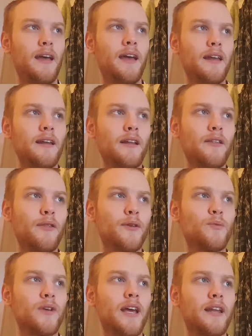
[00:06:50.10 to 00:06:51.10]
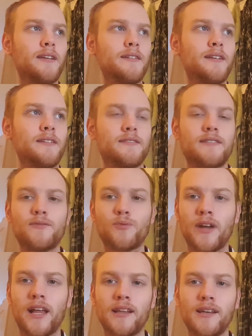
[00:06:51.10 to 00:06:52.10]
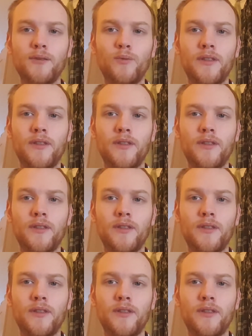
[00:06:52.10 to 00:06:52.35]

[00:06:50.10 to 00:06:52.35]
And another thing we're getting is, since we're allying